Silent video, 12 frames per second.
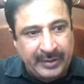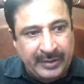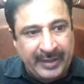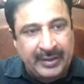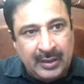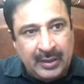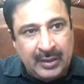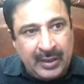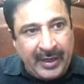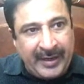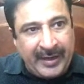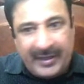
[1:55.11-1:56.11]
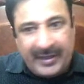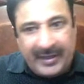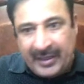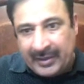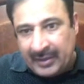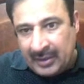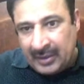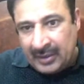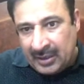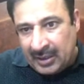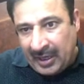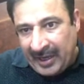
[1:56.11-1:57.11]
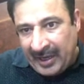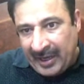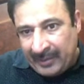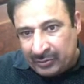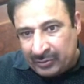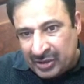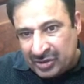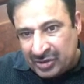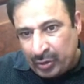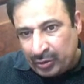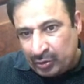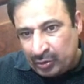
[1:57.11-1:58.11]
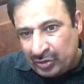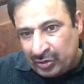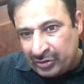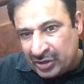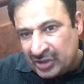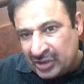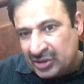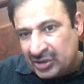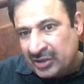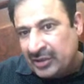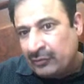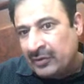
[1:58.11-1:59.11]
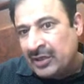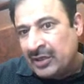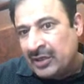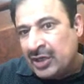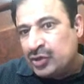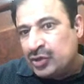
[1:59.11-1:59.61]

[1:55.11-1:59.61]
right? And here, I am just going to search the keyword